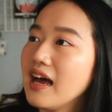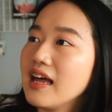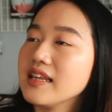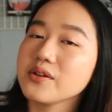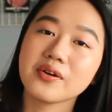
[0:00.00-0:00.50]

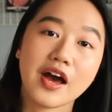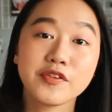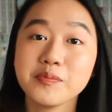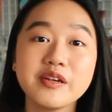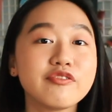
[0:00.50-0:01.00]
they don't have
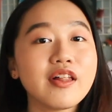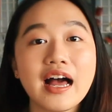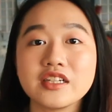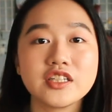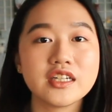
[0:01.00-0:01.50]
to be
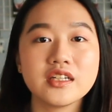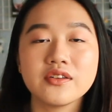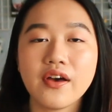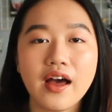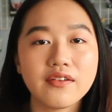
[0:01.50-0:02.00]
flashy
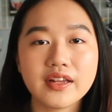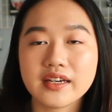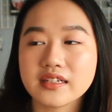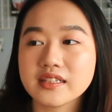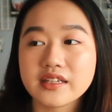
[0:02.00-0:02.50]
to have
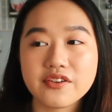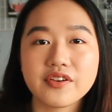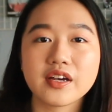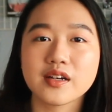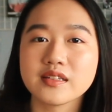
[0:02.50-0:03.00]
like a
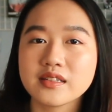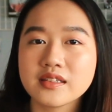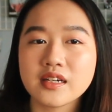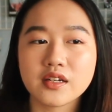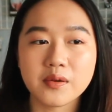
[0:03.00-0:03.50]

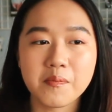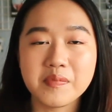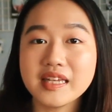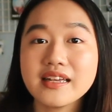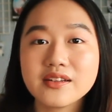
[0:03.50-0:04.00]
significant
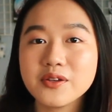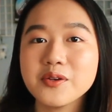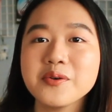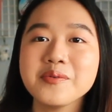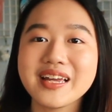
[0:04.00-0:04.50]
meaning to
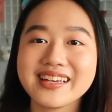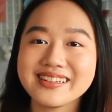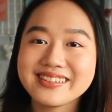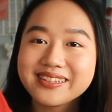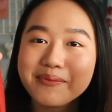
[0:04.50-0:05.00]
you. Like
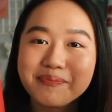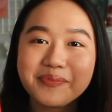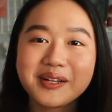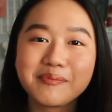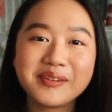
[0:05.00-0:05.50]

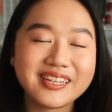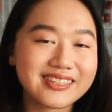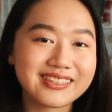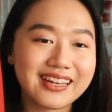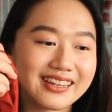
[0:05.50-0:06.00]
simple
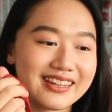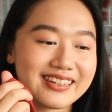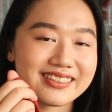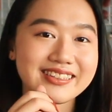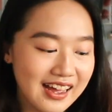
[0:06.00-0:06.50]
pieces like
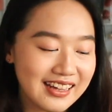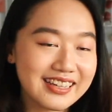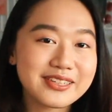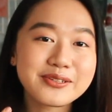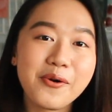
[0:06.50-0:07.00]
this,
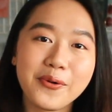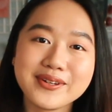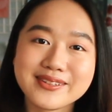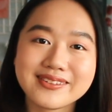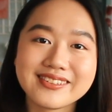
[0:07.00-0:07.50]
they just
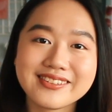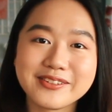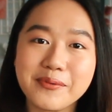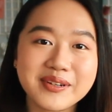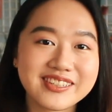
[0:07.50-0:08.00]
hold
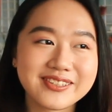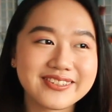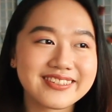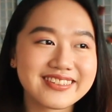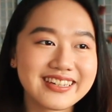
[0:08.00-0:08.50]
so much
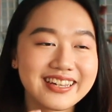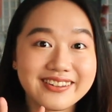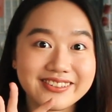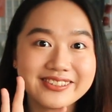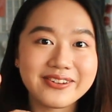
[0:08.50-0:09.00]

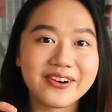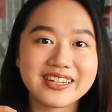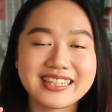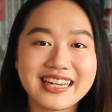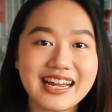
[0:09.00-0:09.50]
little
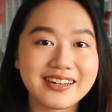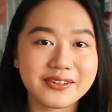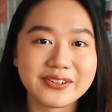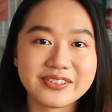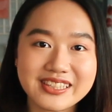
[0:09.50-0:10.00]
stories and
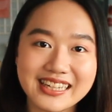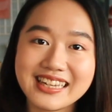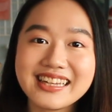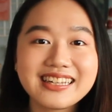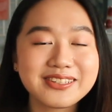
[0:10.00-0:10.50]
anecdotes, and I
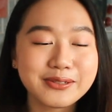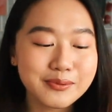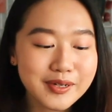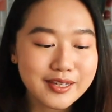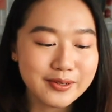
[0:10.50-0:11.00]
think that's
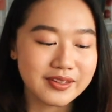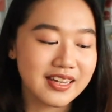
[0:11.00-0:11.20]
super cute.